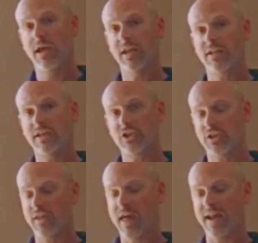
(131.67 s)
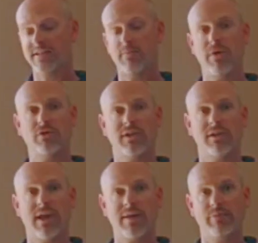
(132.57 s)
In addition to that, it's a
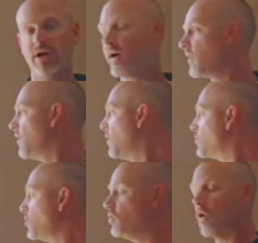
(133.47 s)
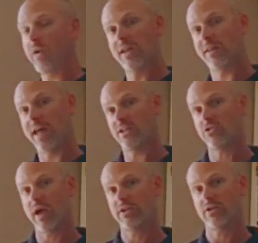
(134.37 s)
built-in light block, so you don't get light
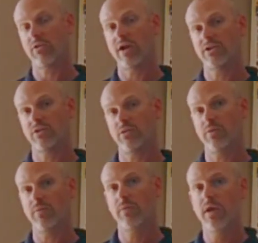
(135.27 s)
strikes across the room.